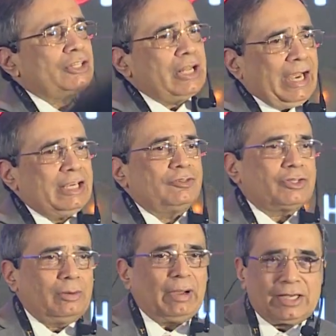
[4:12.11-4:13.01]
slides
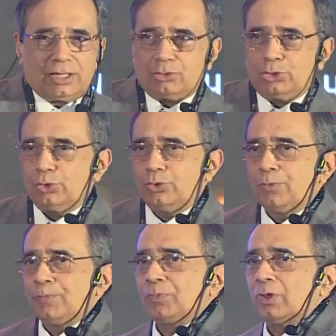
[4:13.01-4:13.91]
which will matter to you,
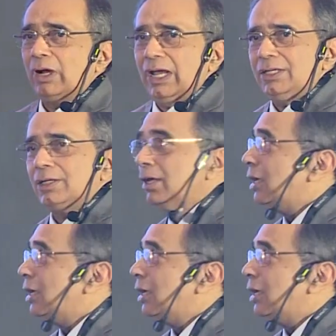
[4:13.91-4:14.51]
right?